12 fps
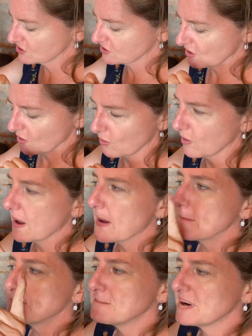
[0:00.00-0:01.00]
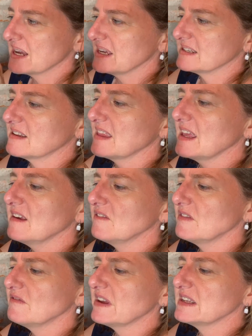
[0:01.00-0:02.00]
So, but they have
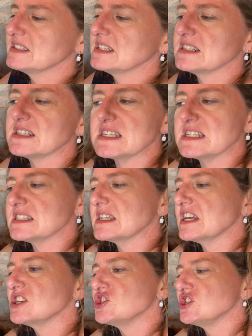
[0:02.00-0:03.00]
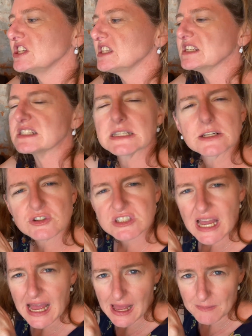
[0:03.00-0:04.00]
invented these ingenious little
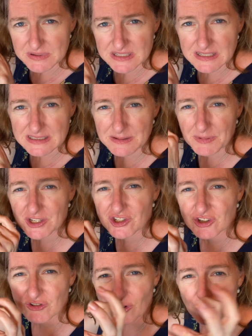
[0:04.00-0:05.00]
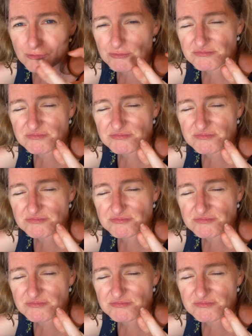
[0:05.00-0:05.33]
tops to make sure you go